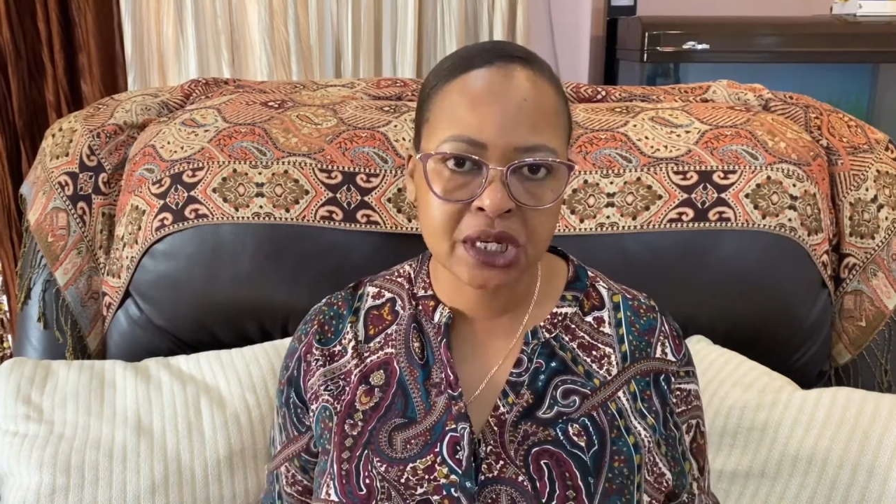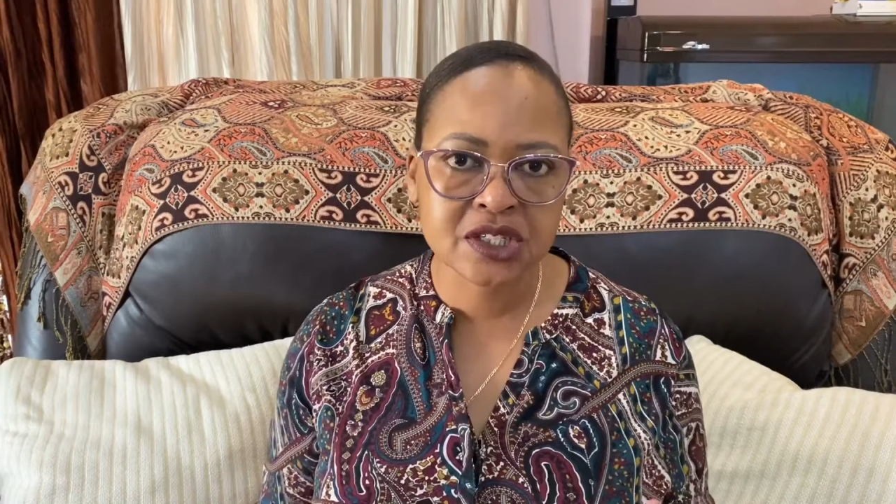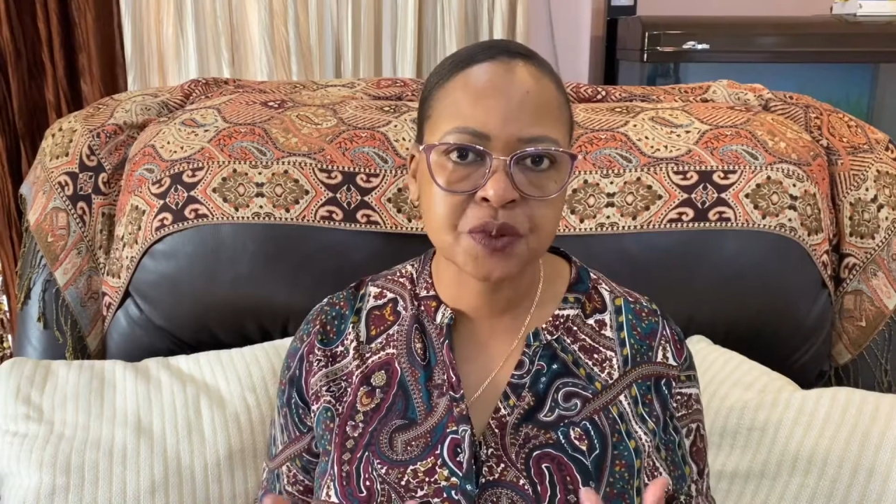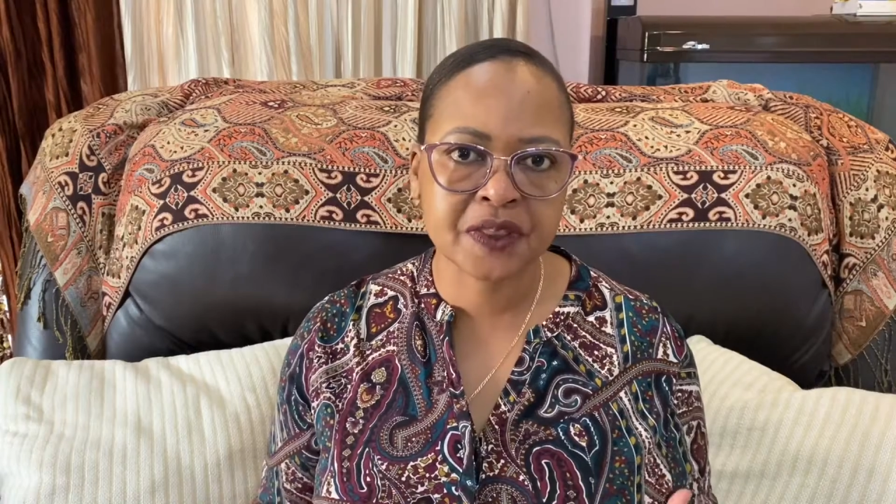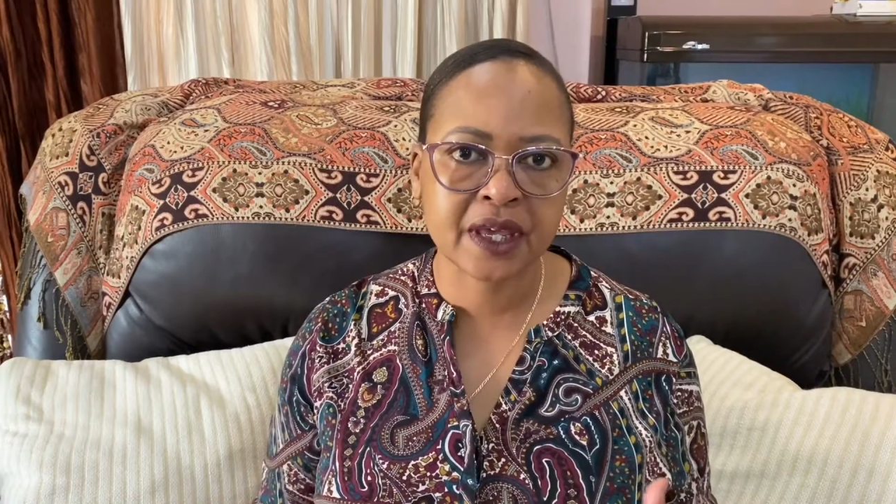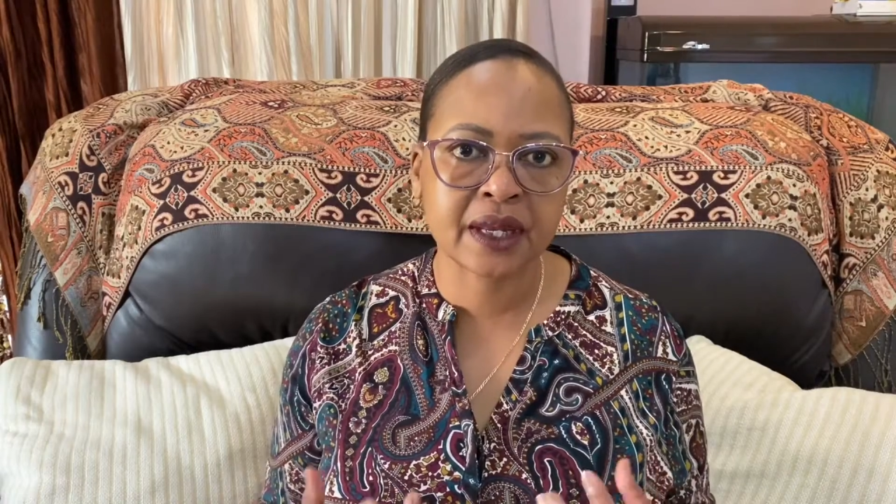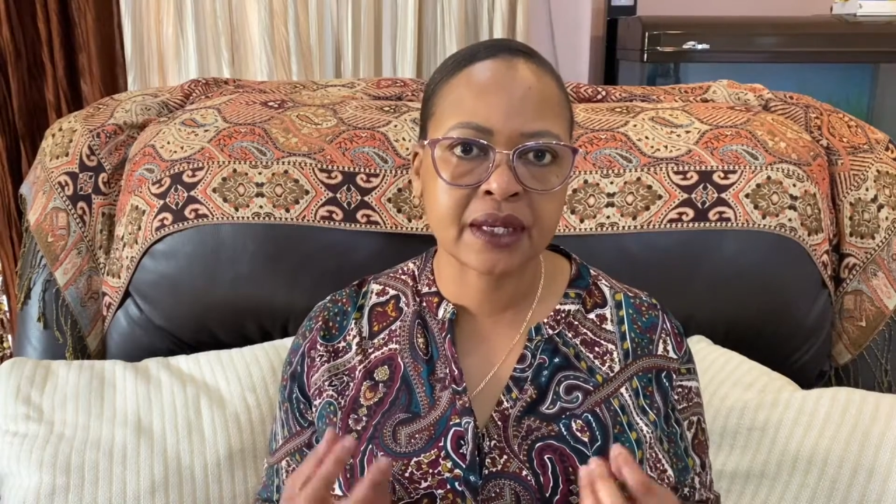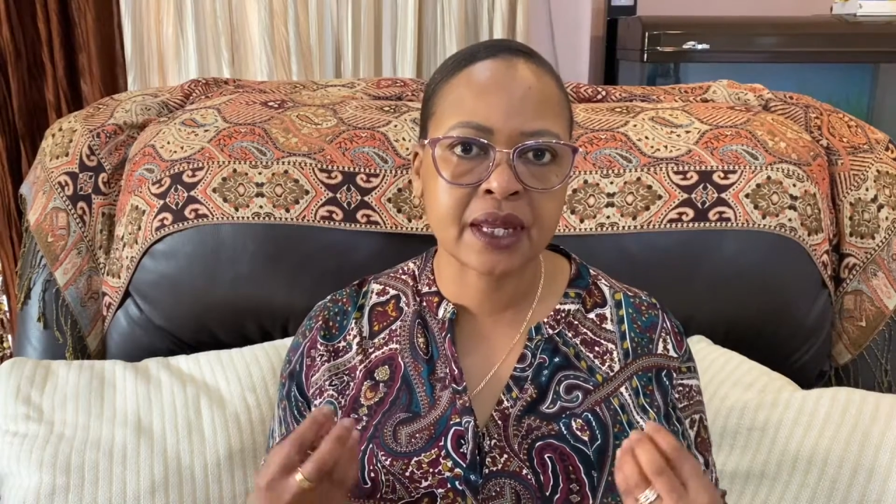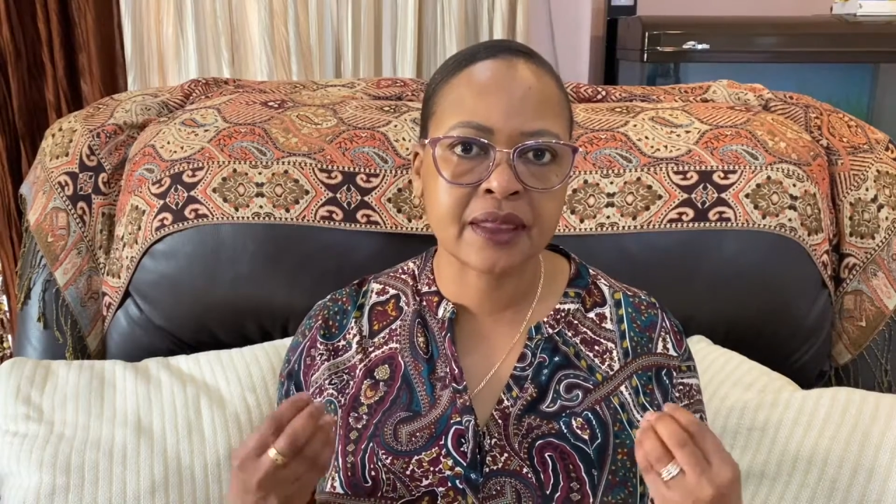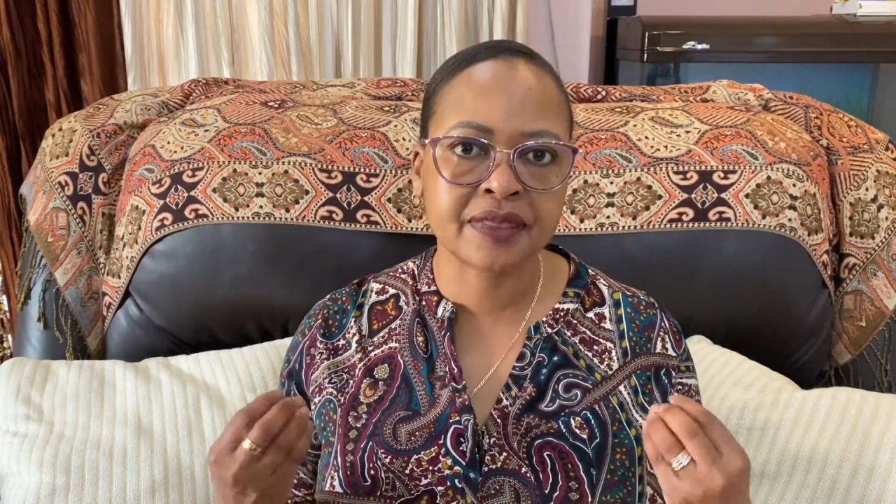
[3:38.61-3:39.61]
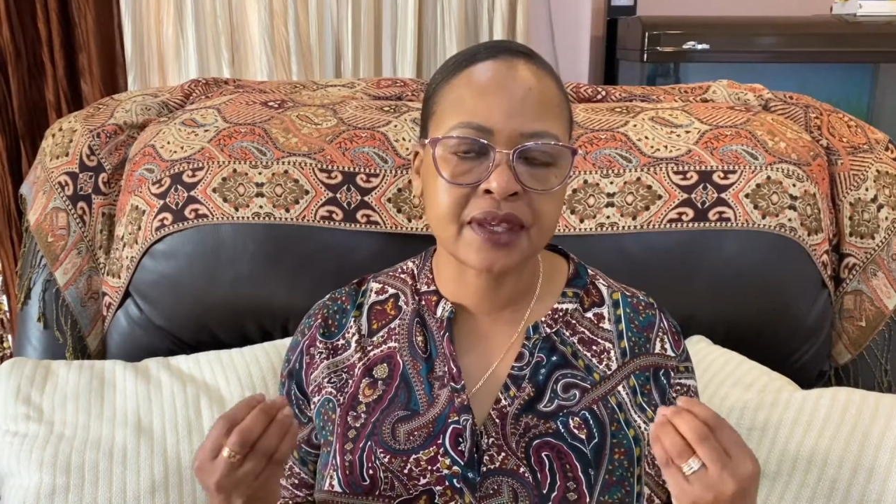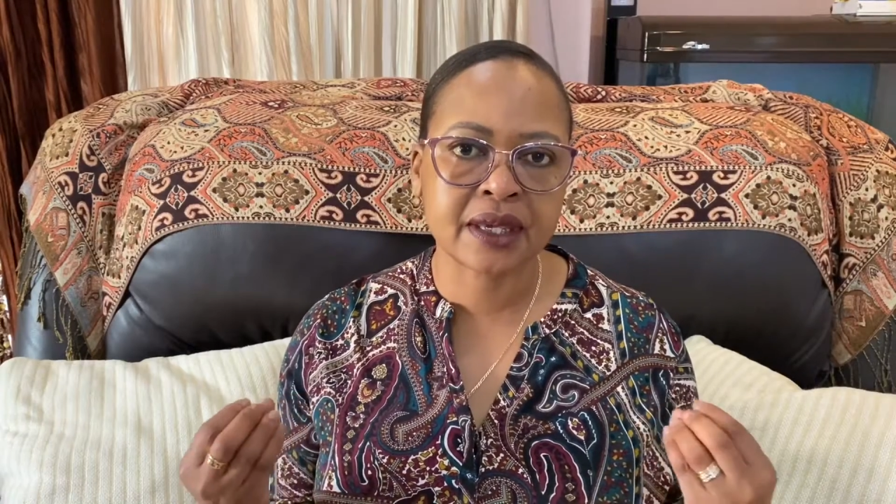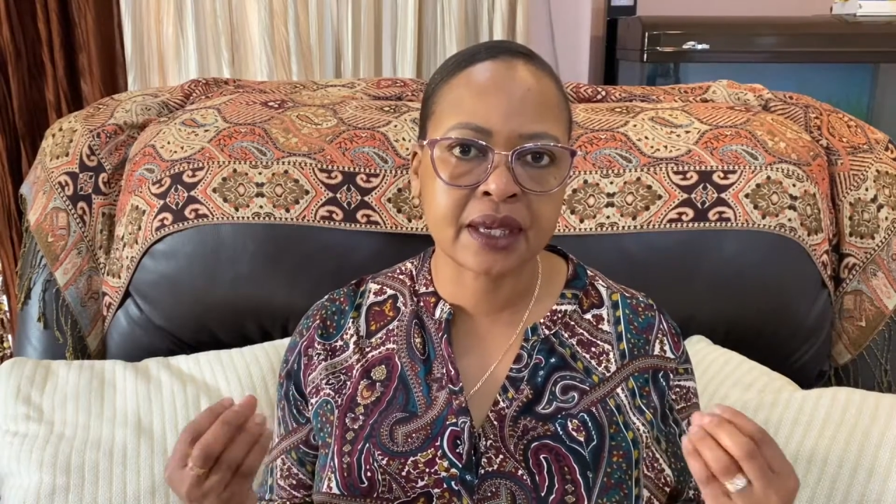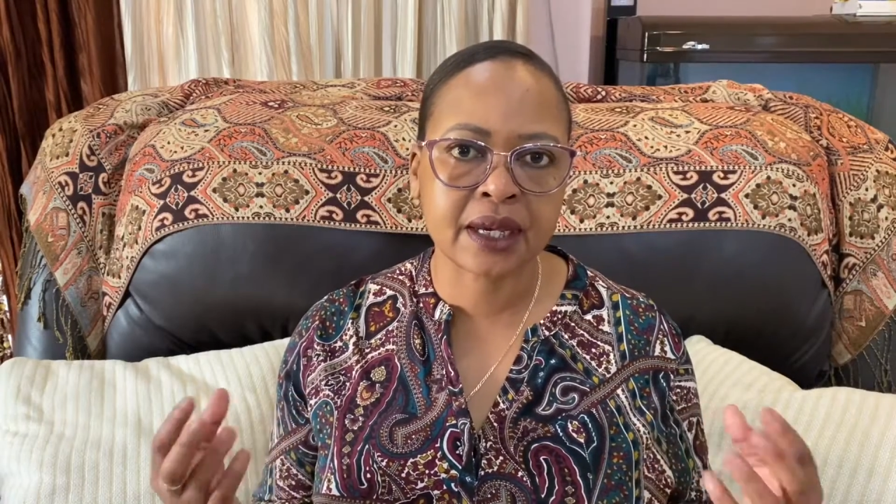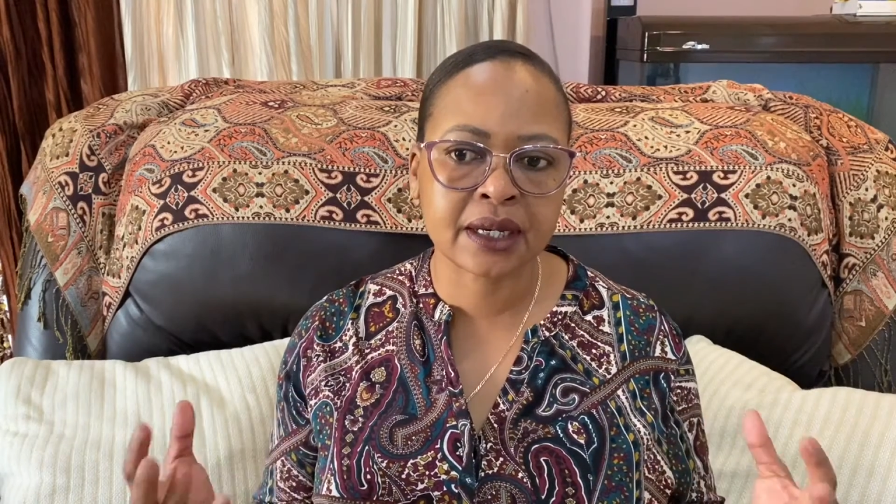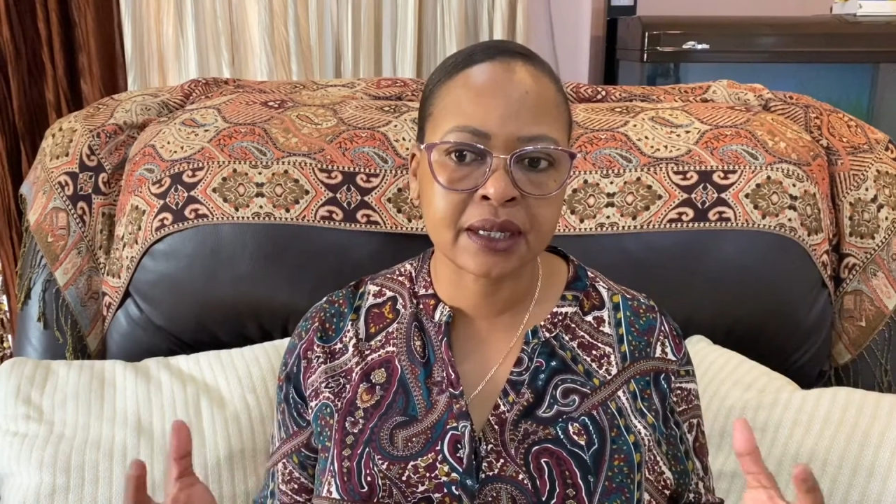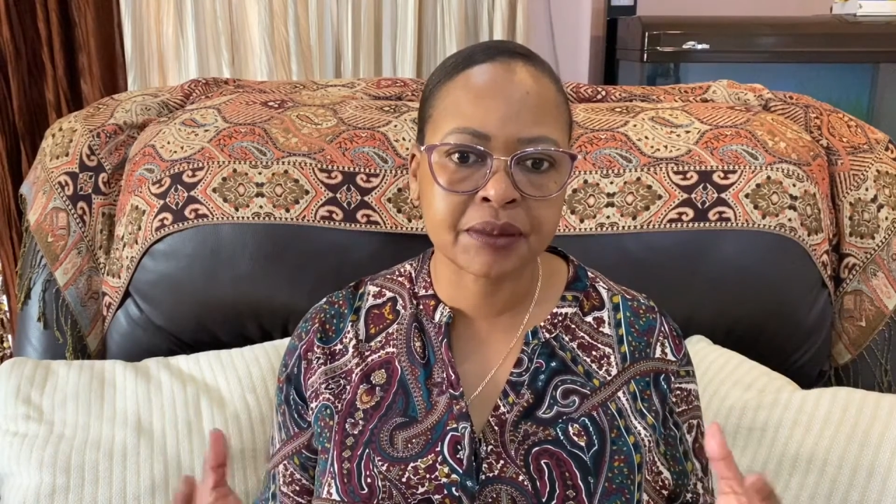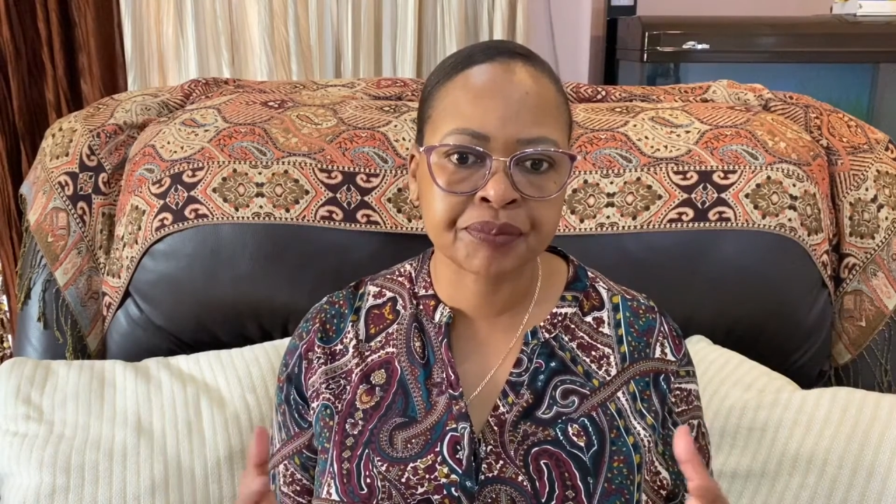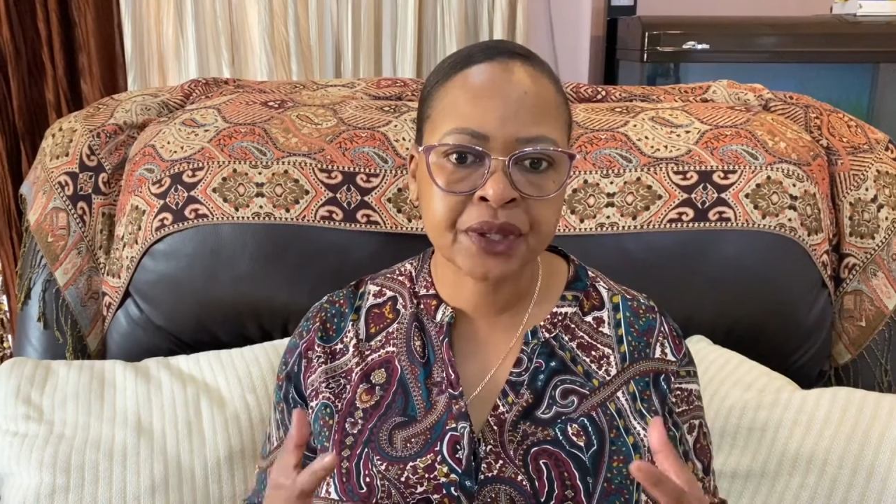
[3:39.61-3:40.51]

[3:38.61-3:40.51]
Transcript: within the um,